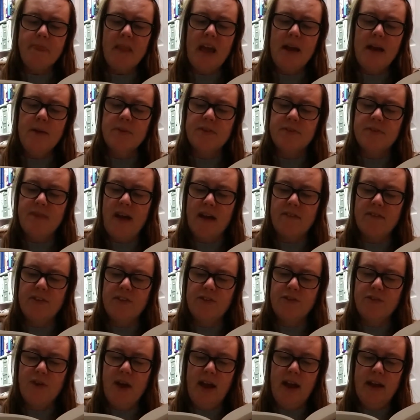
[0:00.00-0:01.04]
It was very
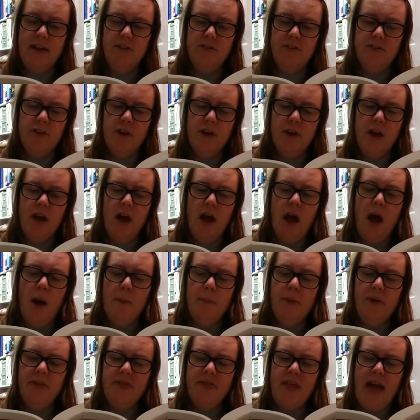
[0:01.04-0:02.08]
strange.
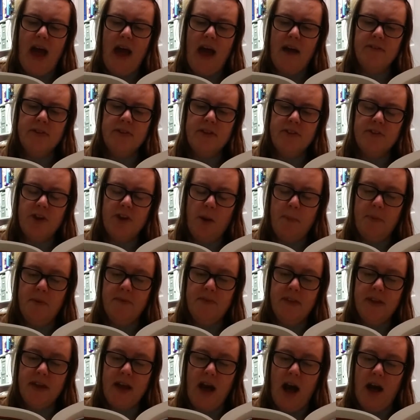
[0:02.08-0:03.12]
But there at the top of
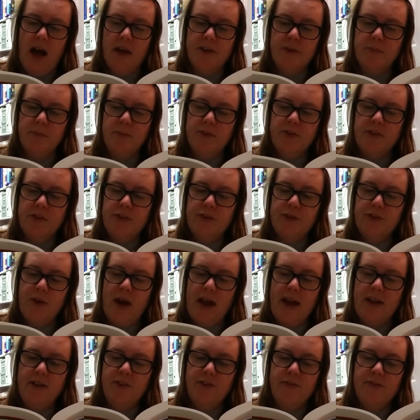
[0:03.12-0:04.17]
the garden was a
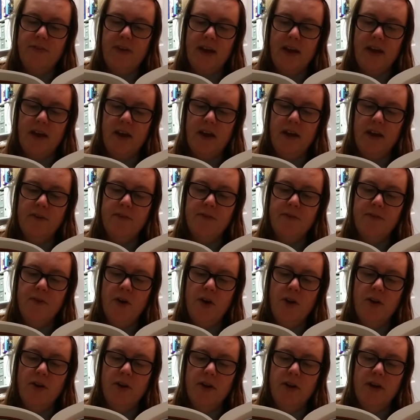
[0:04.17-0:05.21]
strange figure of
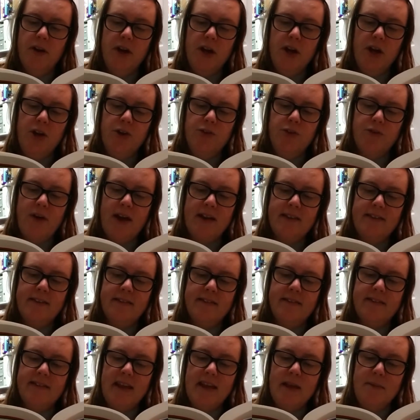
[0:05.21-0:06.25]
Fun, dressed
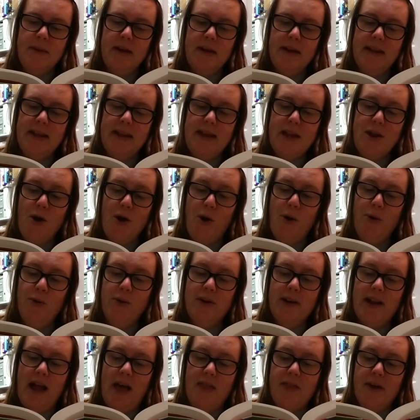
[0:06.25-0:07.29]
seemingly in old
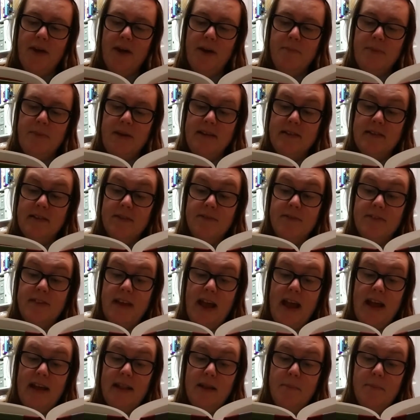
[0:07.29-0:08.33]
leather, bits of
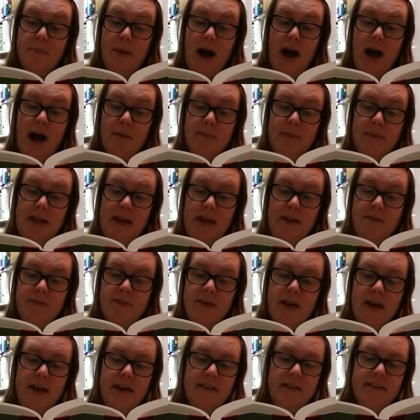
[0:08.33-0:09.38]
sail and palm leaf,
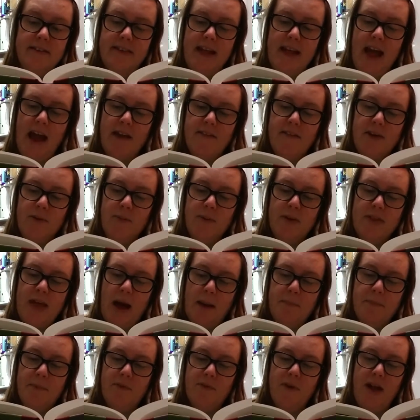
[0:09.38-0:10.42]
staring with
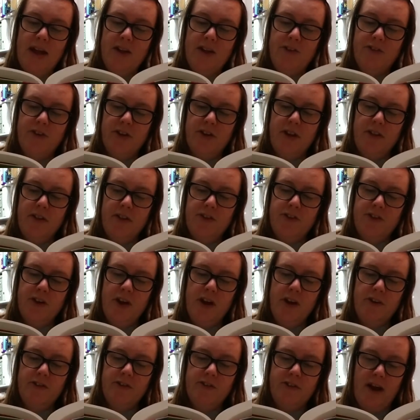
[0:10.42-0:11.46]
admiration at the
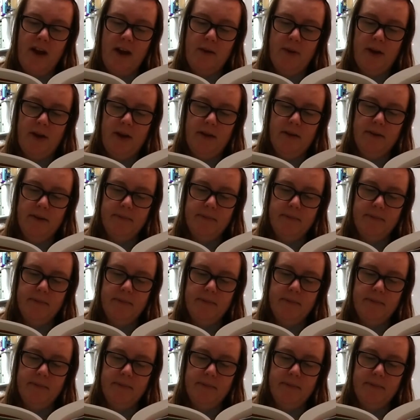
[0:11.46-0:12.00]
church tower.